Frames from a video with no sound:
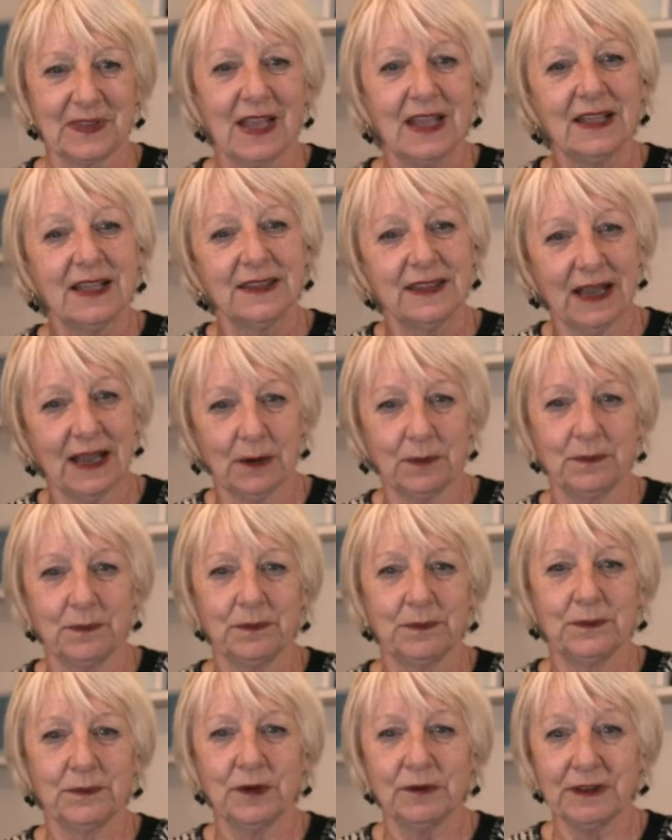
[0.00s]
Now,
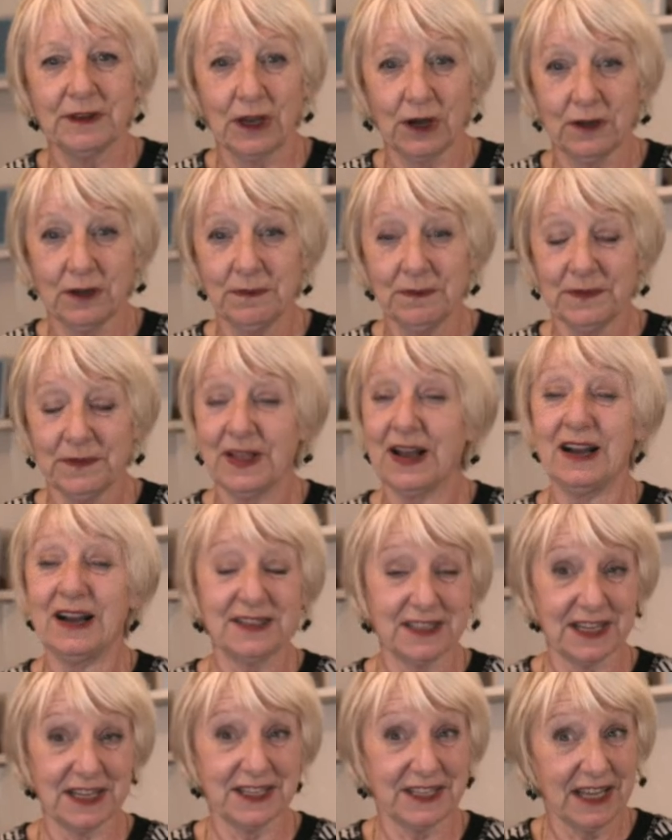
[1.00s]
moving on, as
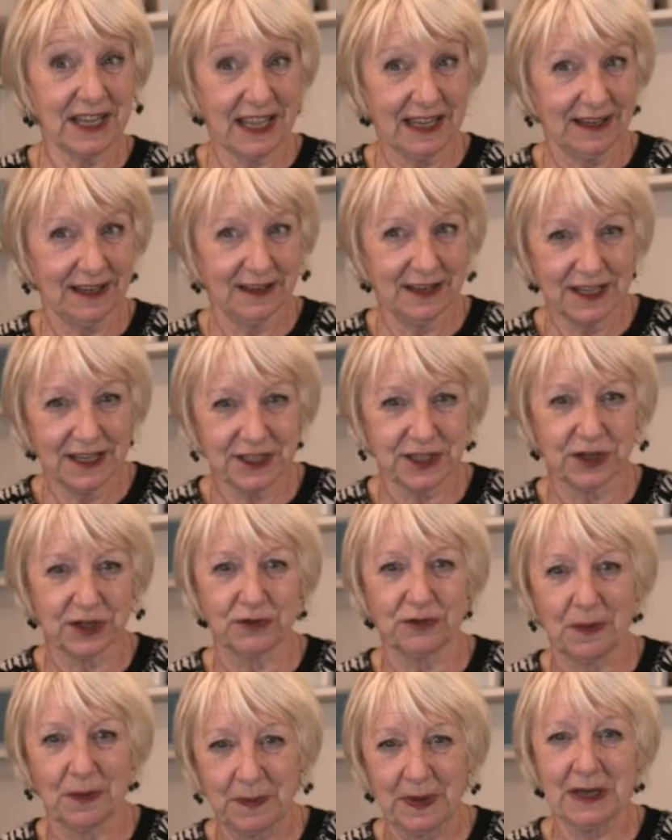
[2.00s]
I say, listen,
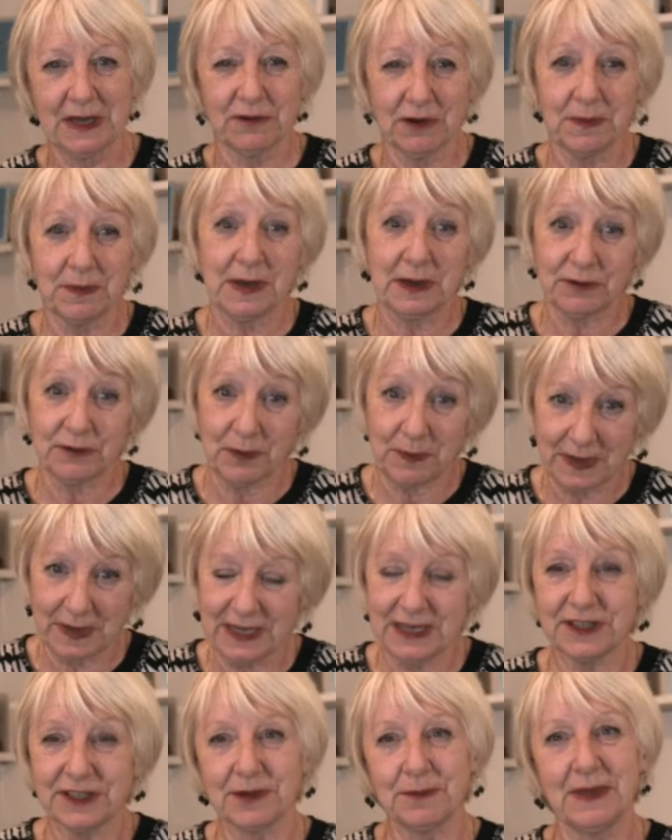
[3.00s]
repeat, repeat, repeat
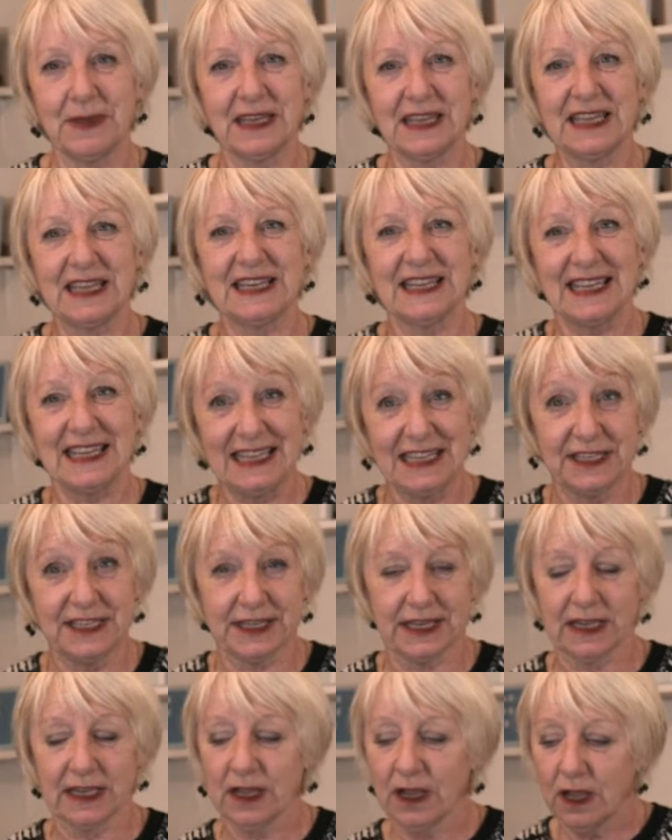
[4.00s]
to make it
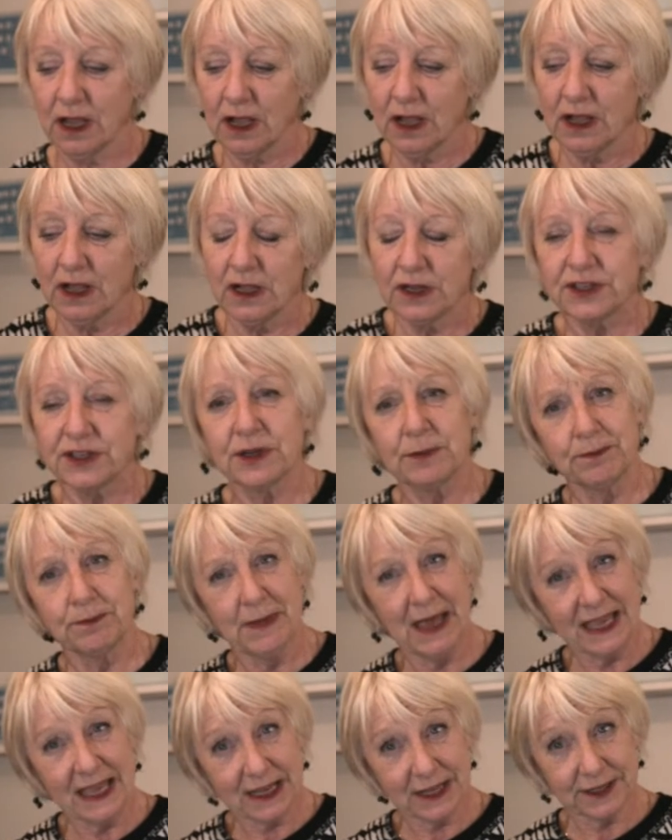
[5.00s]
easy. To
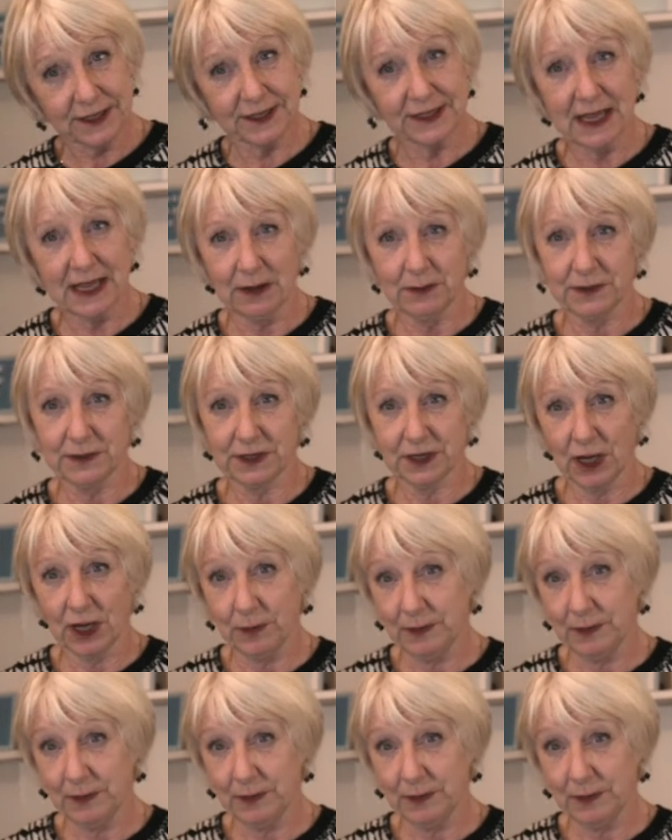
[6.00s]
make a sound come